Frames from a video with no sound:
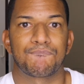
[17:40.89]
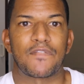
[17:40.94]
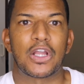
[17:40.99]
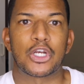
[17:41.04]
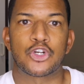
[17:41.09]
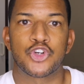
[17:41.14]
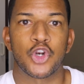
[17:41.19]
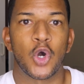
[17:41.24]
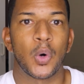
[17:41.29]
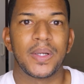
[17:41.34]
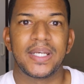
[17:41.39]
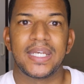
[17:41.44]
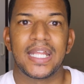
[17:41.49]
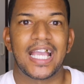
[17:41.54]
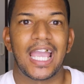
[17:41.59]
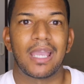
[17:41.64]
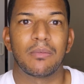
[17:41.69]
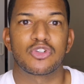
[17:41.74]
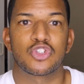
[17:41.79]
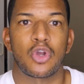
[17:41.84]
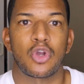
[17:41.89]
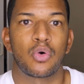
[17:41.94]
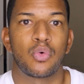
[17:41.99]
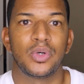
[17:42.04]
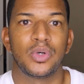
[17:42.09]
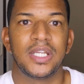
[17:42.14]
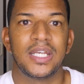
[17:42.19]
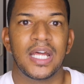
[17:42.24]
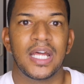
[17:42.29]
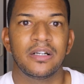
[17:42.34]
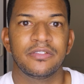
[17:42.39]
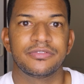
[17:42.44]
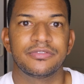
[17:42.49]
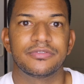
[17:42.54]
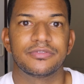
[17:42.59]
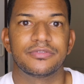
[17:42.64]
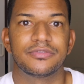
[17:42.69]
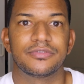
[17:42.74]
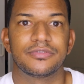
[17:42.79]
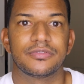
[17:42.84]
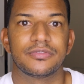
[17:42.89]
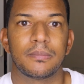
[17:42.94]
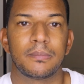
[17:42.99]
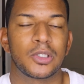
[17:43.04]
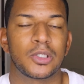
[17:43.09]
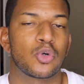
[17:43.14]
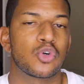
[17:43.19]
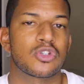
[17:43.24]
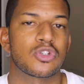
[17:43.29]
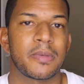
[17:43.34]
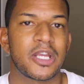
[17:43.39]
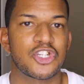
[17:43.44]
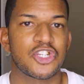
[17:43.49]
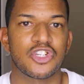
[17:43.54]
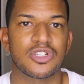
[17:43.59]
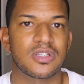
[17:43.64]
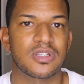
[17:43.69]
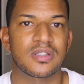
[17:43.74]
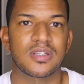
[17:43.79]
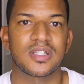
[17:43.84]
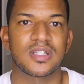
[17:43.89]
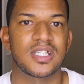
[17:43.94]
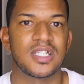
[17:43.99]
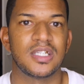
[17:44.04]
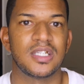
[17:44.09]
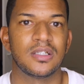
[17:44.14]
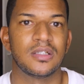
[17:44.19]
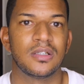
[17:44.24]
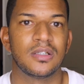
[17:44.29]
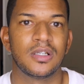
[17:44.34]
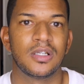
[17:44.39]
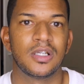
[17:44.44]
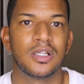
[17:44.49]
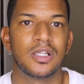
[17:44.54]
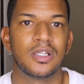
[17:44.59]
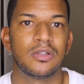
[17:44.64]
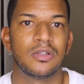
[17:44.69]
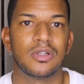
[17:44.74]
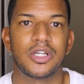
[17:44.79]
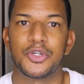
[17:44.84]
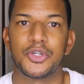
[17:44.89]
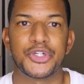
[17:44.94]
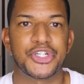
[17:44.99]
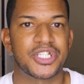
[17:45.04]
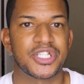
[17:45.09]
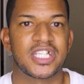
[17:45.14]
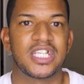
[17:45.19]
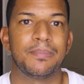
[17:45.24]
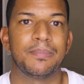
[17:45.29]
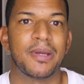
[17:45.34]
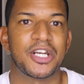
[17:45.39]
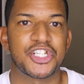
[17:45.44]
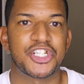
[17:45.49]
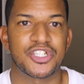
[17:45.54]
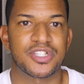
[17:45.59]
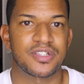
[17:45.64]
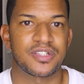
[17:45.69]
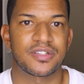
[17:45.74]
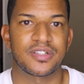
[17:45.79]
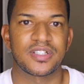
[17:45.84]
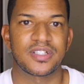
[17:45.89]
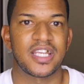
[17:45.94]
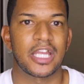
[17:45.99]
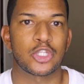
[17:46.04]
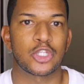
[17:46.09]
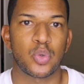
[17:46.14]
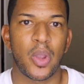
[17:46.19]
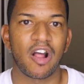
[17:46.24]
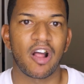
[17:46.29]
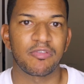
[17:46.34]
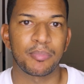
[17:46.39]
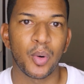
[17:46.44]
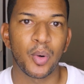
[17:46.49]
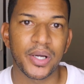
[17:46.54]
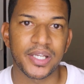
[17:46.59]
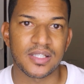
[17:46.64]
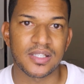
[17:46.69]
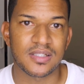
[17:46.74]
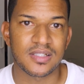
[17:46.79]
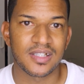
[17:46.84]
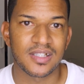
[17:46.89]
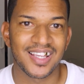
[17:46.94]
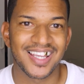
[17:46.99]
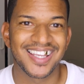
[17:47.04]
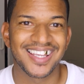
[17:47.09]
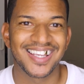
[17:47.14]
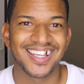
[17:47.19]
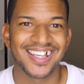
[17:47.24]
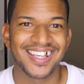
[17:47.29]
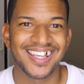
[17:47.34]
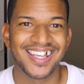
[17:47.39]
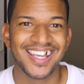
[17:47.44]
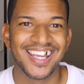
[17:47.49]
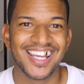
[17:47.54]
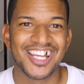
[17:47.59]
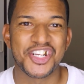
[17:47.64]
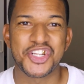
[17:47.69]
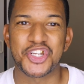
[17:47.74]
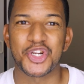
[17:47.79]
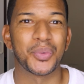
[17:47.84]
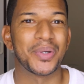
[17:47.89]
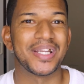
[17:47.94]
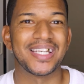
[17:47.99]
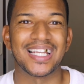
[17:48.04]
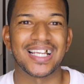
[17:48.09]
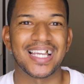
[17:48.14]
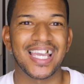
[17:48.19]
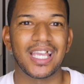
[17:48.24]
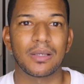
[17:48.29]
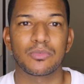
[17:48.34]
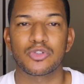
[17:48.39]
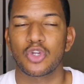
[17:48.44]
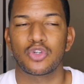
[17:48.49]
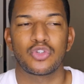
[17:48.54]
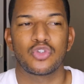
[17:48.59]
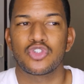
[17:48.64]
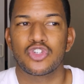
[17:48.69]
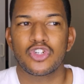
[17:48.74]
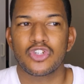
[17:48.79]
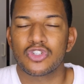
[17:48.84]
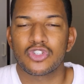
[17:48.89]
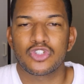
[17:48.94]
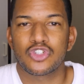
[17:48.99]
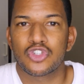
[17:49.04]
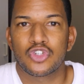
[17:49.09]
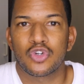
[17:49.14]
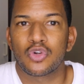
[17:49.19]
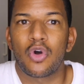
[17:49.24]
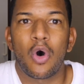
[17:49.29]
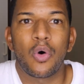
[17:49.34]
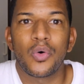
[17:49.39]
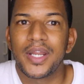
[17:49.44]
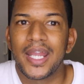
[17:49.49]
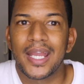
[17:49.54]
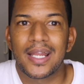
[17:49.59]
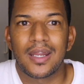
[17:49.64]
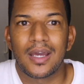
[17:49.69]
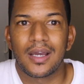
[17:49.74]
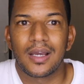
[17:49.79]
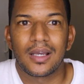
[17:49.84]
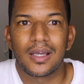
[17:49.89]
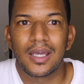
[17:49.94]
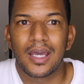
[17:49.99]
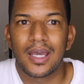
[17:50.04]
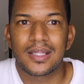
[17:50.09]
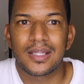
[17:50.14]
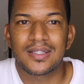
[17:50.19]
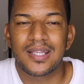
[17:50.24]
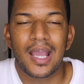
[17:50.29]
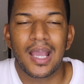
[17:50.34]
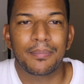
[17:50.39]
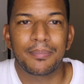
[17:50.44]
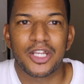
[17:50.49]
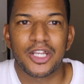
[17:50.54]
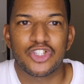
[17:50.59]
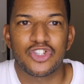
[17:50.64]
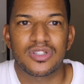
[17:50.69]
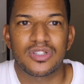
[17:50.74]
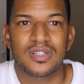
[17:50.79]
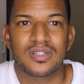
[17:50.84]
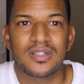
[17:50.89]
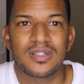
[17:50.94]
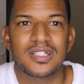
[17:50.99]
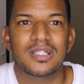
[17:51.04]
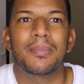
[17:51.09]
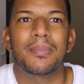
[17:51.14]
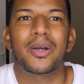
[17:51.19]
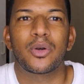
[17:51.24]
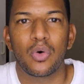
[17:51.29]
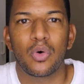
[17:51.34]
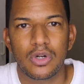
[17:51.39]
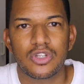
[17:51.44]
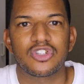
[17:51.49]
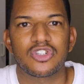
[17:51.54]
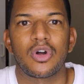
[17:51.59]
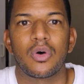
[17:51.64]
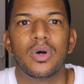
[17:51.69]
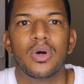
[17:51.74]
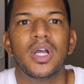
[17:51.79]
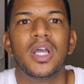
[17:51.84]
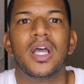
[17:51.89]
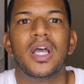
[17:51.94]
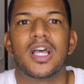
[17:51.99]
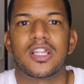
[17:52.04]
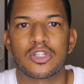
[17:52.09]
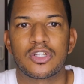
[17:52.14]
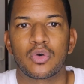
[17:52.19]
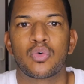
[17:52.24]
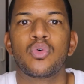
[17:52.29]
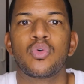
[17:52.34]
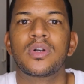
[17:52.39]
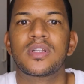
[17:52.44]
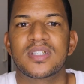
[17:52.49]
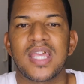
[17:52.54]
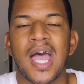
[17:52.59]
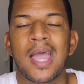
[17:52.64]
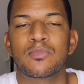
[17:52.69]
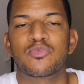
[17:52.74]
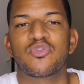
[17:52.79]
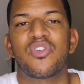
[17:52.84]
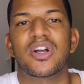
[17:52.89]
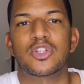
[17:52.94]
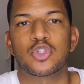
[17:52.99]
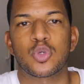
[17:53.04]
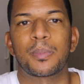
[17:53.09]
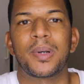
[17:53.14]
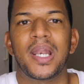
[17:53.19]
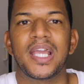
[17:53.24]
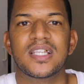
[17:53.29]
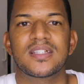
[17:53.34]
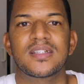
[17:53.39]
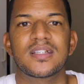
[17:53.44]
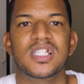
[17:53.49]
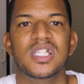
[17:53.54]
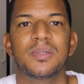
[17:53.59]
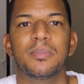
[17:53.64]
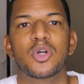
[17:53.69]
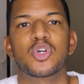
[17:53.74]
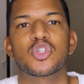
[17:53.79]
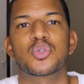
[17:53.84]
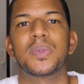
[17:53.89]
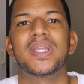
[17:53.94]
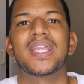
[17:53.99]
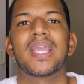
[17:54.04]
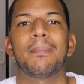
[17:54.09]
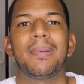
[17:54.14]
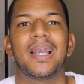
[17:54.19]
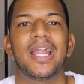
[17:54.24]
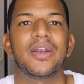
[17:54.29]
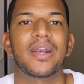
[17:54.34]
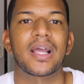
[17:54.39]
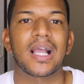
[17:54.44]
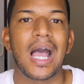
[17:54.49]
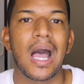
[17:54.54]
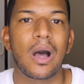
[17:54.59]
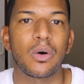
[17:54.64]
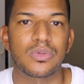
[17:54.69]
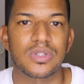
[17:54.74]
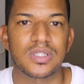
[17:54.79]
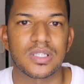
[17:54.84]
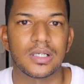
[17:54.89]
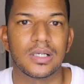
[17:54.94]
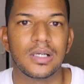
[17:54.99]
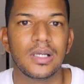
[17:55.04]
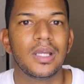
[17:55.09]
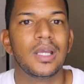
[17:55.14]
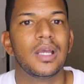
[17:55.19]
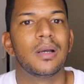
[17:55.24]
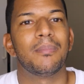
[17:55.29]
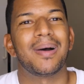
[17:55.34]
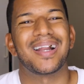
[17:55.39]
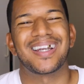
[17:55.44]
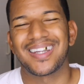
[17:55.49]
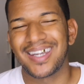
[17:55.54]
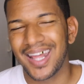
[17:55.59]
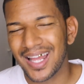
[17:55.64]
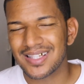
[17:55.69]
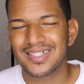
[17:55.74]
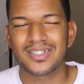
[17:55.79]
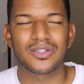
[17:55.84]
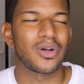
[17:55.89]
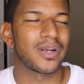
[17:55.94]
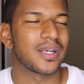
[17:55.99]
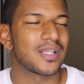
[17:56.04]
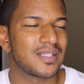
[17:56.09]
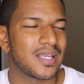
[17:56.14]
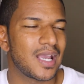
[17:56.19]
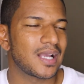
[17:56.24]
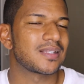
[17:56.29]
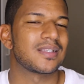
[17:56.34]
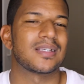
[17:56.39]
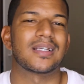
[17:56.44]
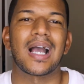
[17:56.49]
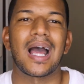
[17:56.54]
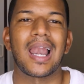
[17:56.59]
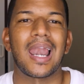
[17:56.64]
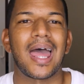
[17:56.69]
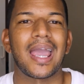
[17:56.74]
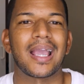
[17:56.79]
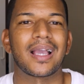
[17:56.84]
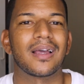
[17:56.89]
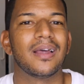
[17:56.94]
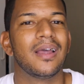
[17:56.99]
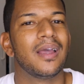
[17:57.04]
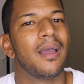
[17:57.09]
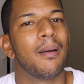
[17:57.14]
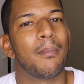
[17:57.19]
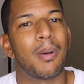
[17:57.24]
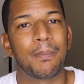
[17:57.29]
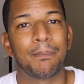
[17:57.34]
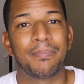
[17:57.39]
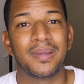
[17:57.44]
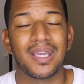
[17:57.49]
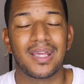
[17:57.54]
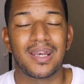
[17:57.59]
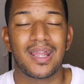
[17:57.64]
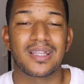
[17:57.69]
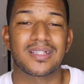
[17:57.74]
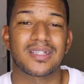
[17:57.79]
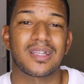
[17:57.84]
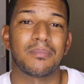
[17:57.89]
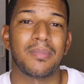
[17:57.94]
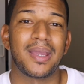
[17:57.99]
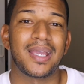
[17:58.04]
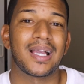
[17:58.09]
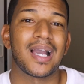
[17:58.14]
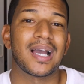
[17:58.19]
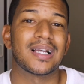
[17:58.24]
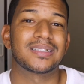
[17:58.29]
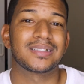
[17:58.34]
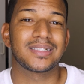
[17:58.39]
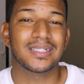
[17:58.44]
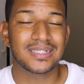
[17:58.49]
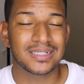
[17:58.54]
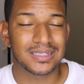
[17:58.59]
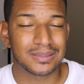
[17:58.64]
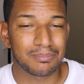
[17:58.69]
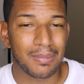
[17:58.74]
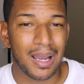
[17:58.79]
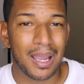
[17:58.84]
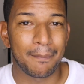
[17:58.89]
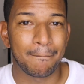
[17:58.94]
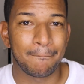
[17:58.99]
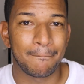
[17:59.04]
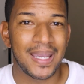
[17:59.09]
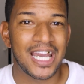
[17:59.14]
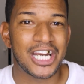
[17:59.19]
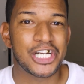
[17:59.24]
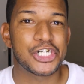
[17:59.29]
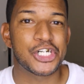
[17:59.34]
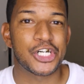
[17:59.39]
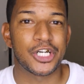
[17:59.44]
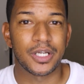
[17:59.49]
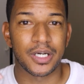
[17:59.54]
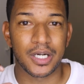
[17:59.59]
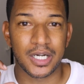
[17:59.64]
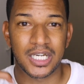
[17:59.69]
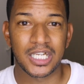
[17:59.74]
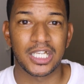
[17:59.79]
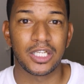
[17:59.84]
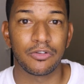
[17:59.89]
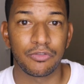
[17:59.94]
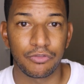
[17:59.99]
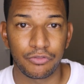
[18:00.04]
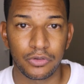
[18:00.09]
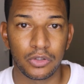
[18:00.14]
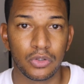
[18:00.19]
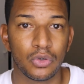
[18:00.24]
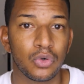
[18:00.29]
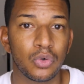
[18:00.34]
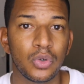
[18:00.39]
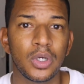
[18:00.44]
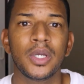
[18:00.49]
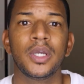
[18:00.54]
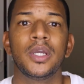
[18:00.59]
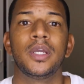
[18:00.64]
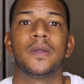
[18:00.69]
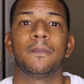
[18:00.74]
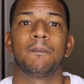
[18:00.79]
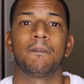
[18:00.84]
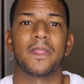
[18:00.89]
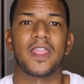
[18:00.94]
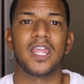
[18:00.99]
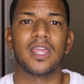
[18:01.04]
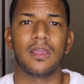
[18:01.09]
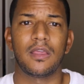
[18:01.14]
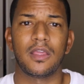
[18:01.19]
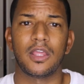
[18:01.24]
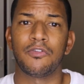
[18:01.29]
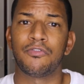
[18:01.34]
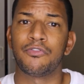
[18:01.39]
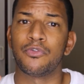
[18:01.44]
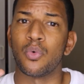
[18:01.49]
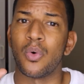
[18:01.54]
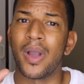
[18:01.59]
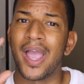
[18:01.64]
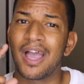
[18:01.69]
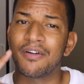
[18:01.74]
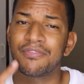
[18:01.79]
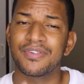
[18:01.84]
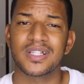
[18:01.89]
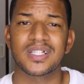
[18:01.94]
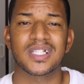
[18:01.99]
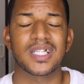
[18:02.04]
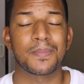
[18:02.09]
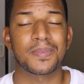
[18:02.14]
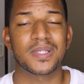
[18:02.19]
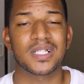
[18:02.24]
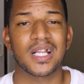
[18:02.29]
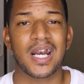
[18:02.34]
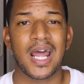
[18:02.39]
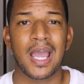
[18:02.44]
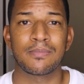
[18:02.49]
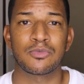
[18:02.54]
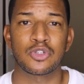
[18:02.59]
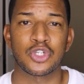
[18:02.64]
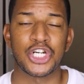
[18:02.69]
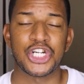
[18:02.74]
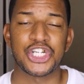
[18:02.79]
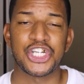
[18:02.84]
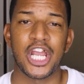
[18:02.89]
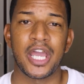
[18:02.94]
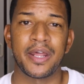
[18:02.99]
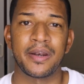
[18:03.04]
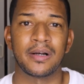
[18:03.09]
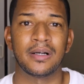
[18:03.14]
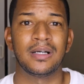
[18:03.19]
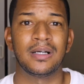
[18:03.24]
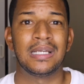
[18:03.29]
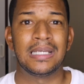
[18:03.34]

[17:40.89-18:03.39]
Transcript: drawing the game was not good enough because Manchester City, it'll just keep Manchester City at 12 points drawing the game. So you just should go there and attack Manchester City. But also, it's a good time for us to play City because we can play on the counter. But that's not a tactic I like. But be it as it may, guys, this is my match review. If you haven't subscribed to the channel,